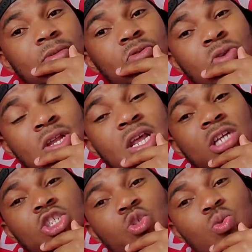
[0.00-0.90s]
Really
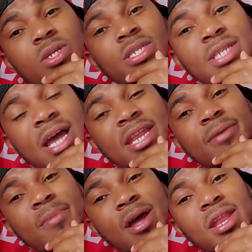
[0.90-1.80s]
and truly,
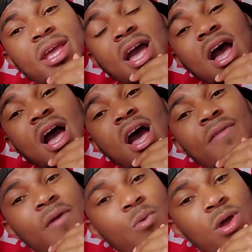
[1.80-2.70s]
Sadio Mane
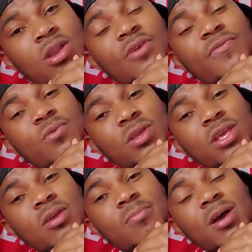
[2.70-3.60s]
have a wonderful
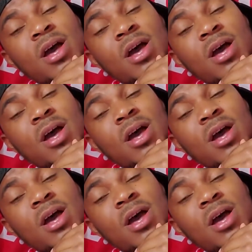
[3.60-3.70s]
game.